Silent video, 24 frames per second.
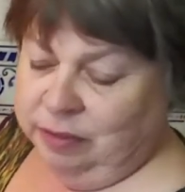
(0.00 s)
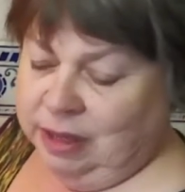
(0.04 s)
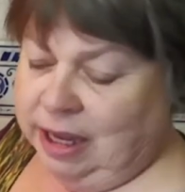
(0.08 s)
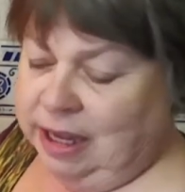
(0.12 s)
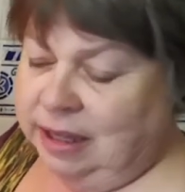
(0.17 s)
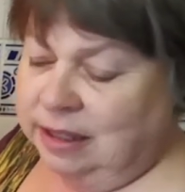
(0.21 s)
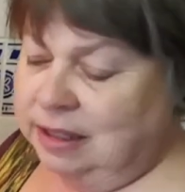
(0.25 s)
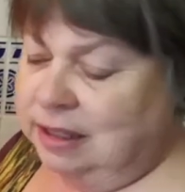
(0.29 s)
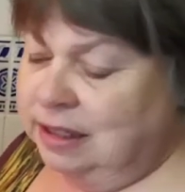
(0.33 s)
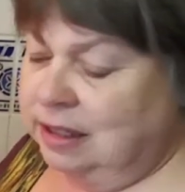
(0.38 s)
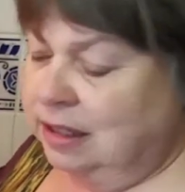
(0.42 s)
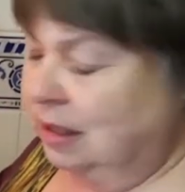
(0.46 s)

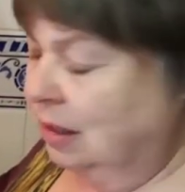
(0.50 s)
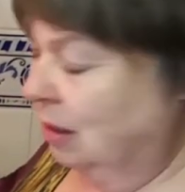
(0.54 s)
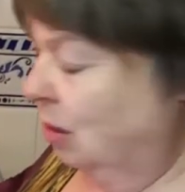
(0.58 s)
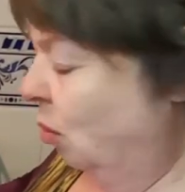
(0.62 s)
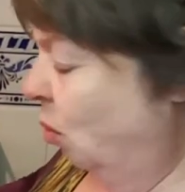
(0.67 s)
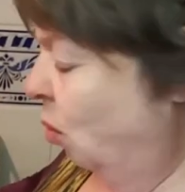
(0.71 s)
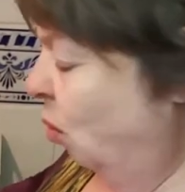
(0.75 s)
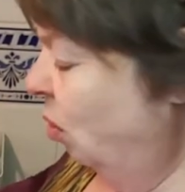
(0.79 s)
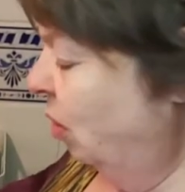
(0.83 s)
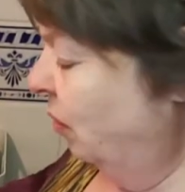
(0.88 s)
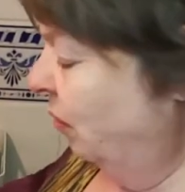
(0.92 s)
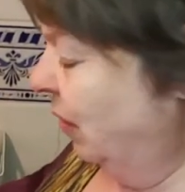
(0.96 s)
It's
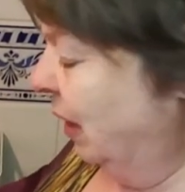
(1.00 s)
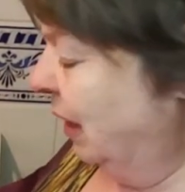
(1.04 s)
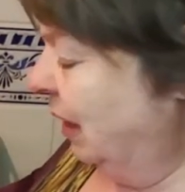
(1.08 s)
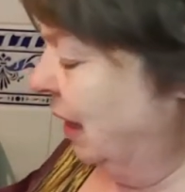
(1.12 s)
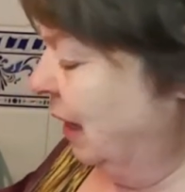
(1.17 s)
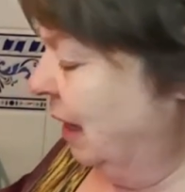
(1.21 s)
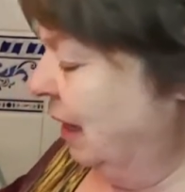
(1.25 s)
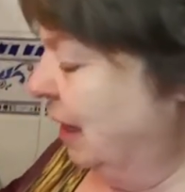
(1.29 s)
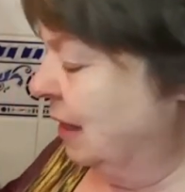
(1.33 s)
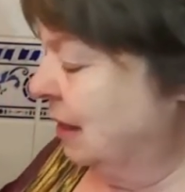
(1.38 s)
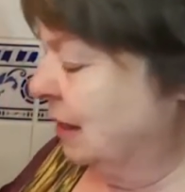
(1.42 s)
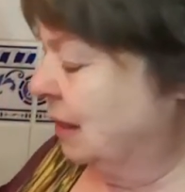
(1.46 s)
all of
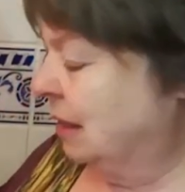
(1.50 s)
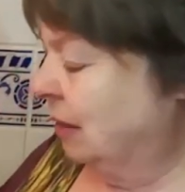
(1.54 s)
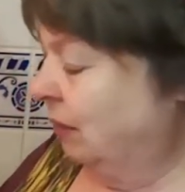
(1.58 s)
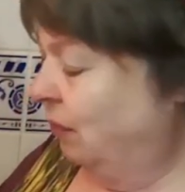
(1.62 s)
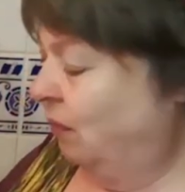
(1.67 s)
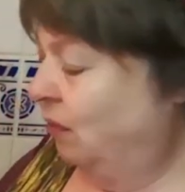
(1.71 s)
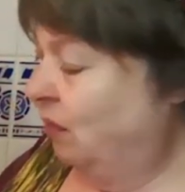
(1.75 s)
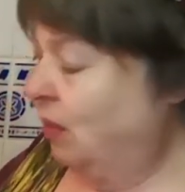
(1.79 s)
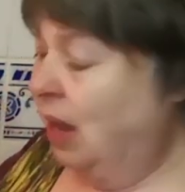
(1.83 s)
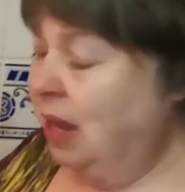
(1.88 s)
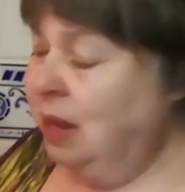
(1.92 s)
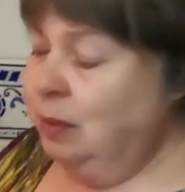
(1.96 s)
it is
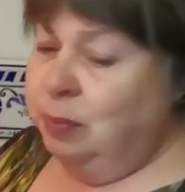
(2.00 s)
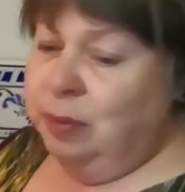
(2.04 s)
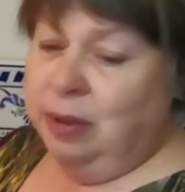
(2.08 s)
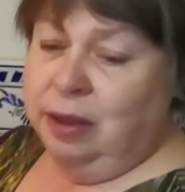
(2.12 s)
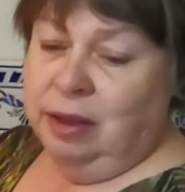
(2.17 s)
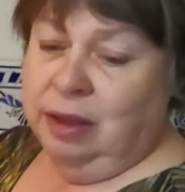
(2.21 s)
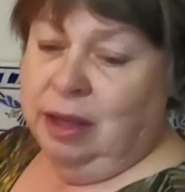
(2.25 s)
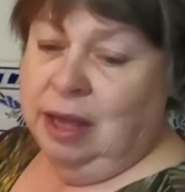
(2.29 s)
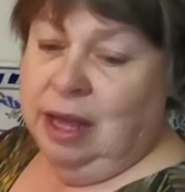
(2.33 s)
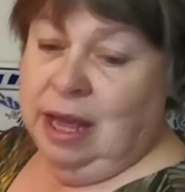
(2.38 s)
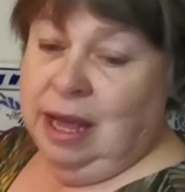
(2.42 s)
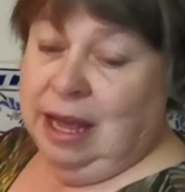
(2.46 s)

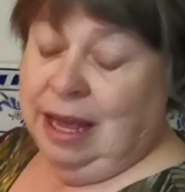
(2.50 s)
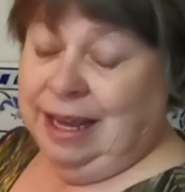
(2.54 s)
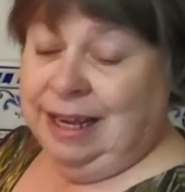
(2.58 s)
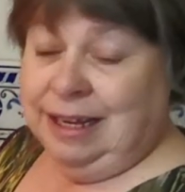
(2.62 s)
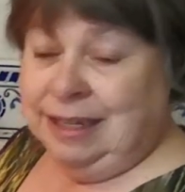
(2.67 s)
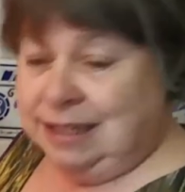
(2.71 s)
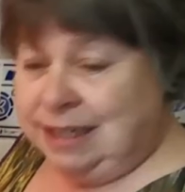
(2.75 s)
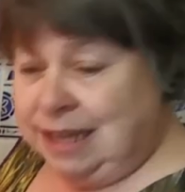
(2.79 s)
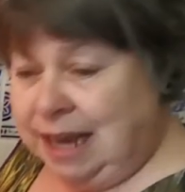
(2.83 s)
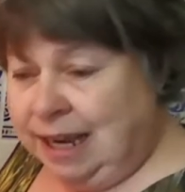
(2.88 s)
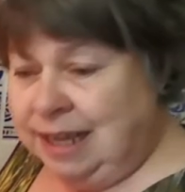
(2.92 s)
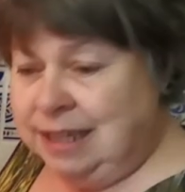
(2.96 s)
fibre,
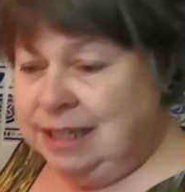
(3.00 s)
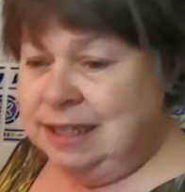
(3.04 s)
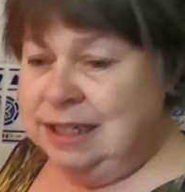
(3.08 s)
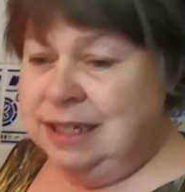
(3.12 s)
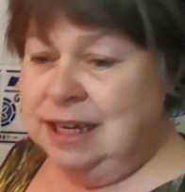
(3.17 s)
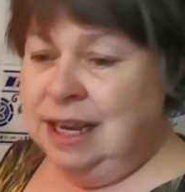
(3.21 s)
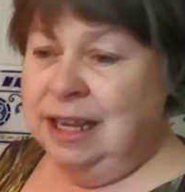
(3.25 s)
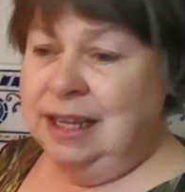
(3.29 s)
it tastes